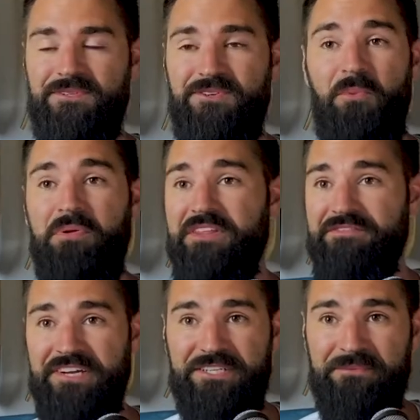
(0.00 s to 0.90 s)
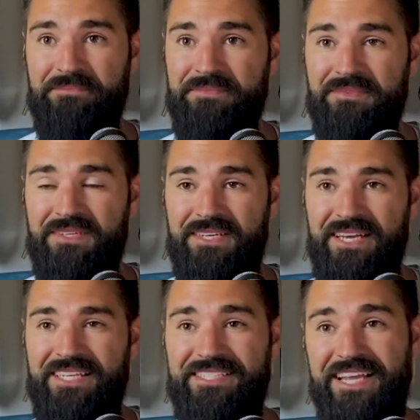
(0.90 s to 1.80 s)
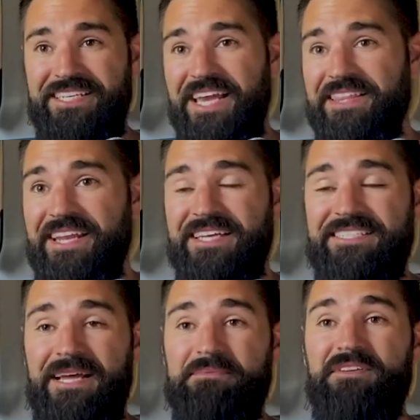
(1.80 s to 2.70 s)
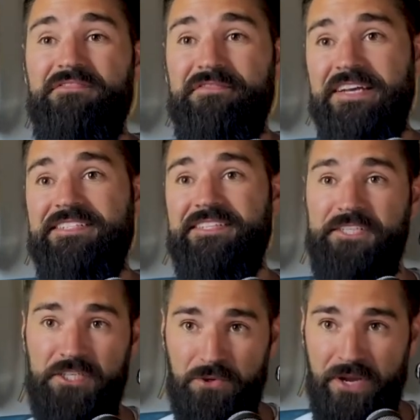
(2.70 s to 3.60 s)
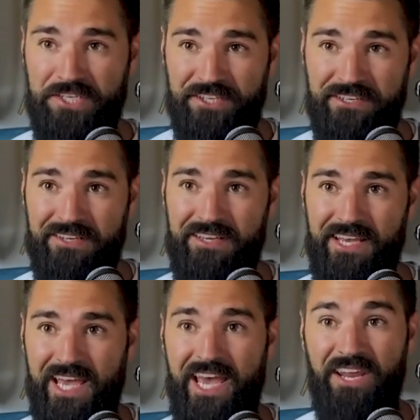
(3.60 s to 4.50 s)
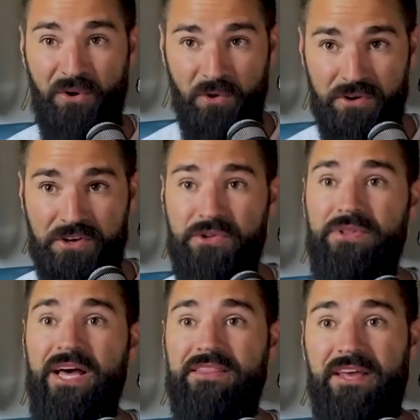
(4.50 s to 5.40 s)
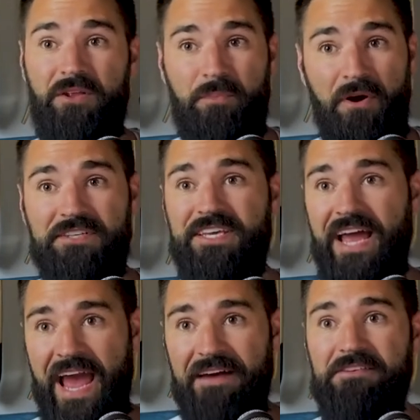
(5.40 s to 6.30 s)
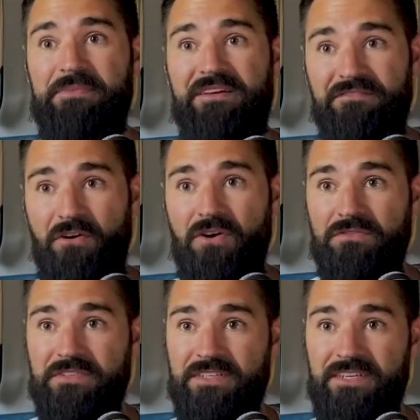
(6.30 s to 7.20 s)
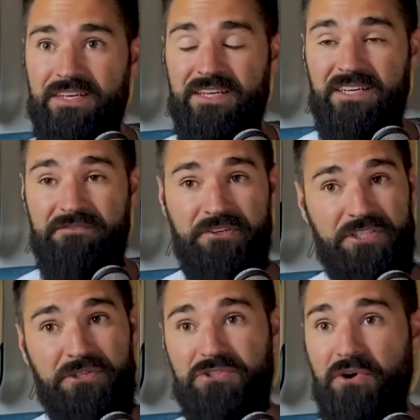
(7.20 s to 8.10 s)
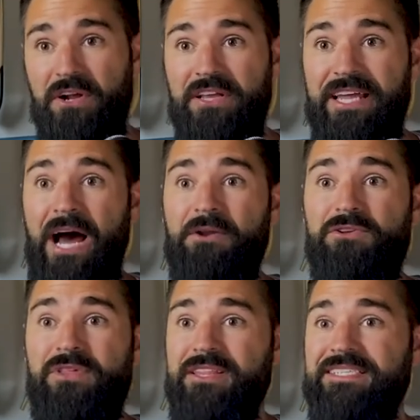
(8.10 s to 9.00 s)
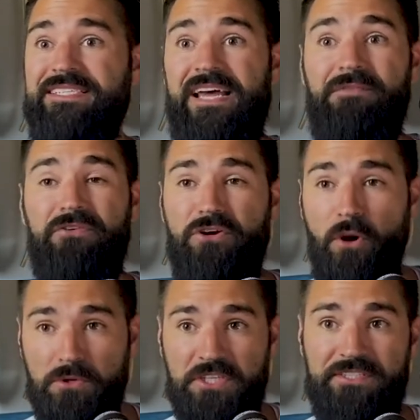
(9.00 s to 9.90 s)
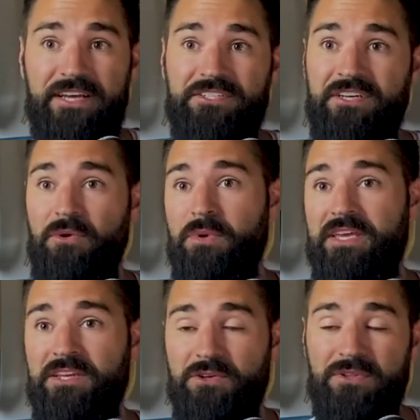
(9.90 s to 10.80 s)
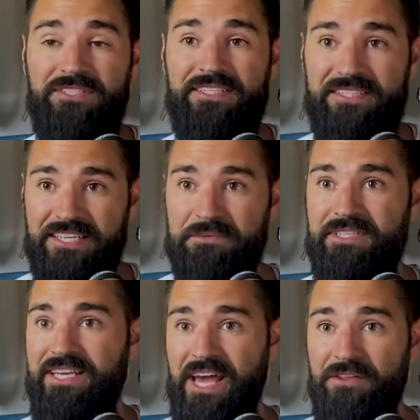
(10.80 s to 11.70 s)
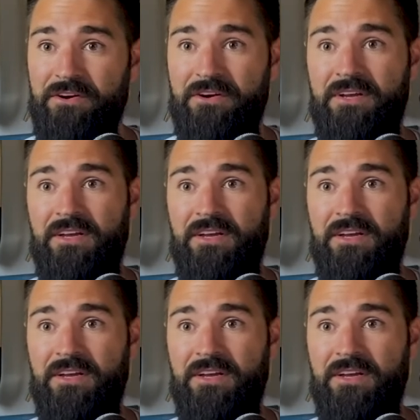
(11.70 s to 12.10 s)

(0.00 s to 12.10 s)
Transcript: Don't play the victim. Instead, take the next steps to fix the situation. In order to do that, the other party's going to have to be involved. If you're still struggling on how to do that, then sign up for a coaching session and we can do this assessment together.